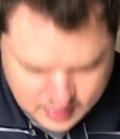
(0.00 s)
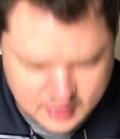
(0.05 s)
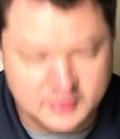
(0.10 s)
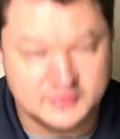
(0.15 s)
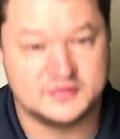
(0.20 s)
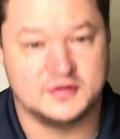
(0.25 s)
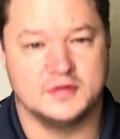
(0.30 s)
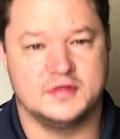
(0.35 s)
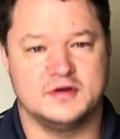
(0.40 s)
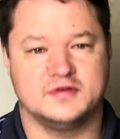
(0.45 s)

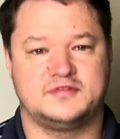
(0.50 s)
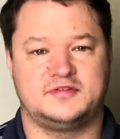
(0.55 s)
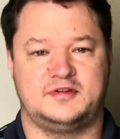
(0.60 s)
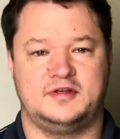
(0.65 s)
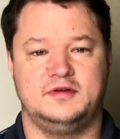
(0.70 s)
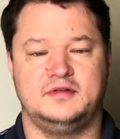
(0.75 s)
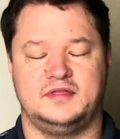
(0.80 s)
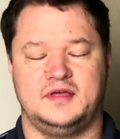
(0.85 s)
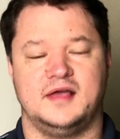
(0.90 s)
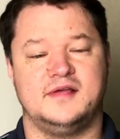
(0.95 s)
So there's
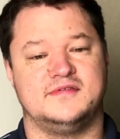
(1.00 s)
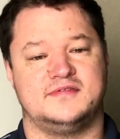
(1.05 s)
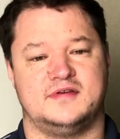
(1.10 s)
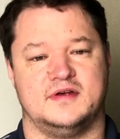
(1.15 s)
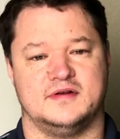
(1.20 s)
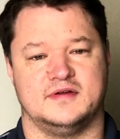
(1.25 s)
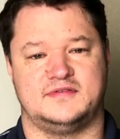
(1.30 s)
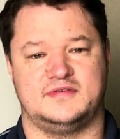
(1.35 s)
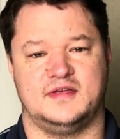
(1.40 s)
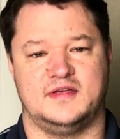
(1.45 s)
two things
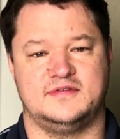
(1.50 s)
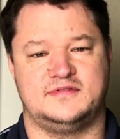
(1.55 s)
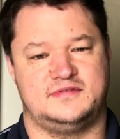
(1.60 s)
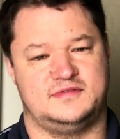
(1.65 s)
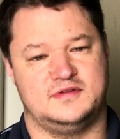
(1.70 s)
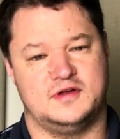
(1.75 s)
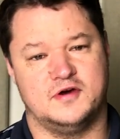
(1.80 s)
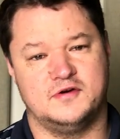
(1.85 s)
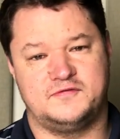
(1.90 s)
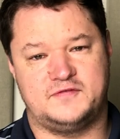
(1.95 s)
here. It says
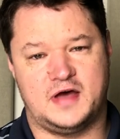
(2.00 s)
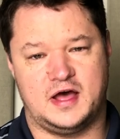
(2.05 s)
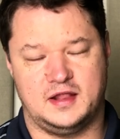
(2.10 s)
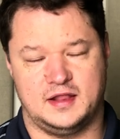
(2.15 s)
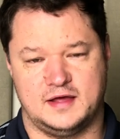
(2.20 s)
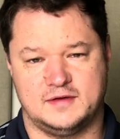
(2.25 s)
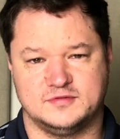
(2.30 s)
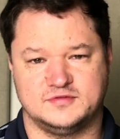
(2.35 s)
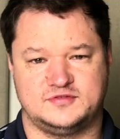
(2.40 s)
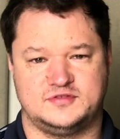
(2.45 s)
no foul
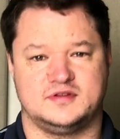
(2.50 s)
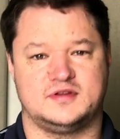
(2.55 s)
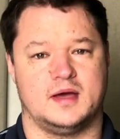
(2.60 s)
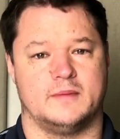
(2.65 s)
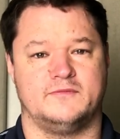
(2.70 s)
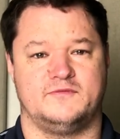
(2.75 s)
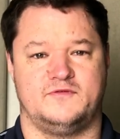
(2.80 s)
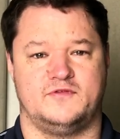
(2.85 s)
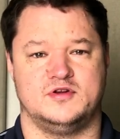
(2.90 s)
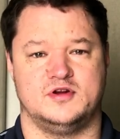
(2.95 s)
language should
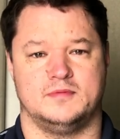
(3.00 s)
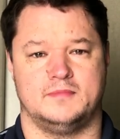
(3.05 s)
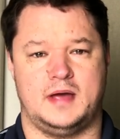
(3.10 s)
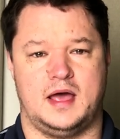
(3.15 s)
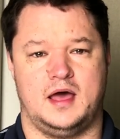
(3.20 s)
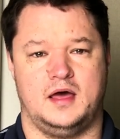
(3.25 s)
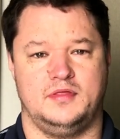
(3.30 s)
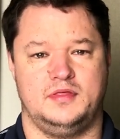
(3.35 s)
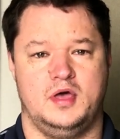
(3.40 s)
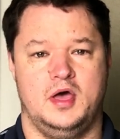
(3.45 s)
come from your
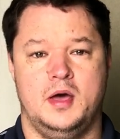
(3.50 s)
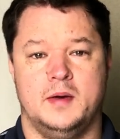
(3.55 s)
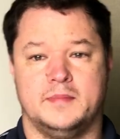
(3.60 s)
mouth,